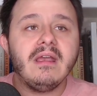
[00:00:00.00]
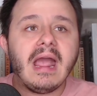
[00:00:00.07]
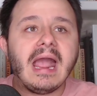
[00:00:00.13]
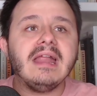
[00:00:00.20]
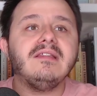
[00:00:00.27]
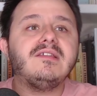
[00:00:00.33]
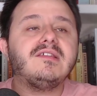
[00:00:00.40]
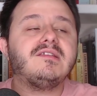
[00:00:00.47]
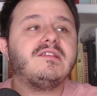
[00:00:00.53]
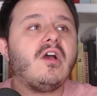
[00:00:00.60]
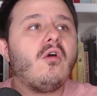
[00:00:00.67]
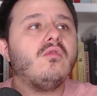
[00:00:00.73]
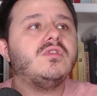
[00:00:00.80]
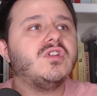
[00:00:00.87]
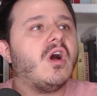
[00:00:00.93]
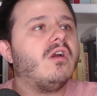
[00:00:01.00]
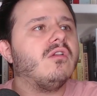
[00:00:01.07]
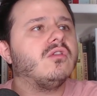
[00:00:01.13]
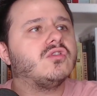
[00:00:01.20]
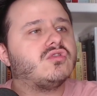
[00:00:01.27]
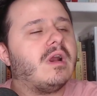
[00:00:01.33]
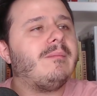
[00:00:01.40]
And so
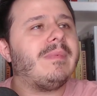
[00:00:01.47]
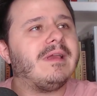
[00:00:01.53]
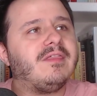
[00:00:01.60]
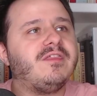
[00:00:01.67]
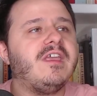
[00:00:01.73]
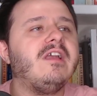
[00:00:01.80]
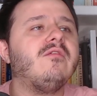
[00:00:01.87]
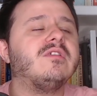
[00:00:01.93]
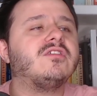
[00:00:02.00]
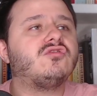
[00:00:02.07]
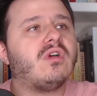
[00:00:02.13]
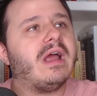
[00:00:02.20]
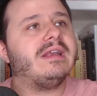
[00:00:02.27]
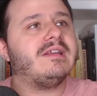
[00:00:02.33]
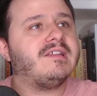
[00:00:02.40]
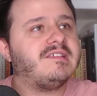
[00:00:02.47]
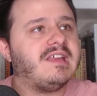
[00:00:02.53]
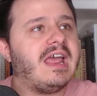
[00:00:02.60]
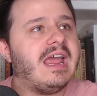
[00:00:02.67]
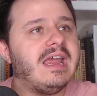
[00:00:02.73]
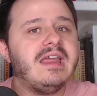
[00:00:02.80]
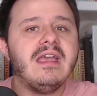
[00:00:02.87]
Donald Trump, I think, was trying to
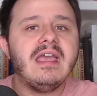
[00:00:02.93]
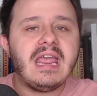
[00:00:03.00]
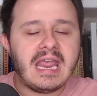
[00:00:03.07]
say,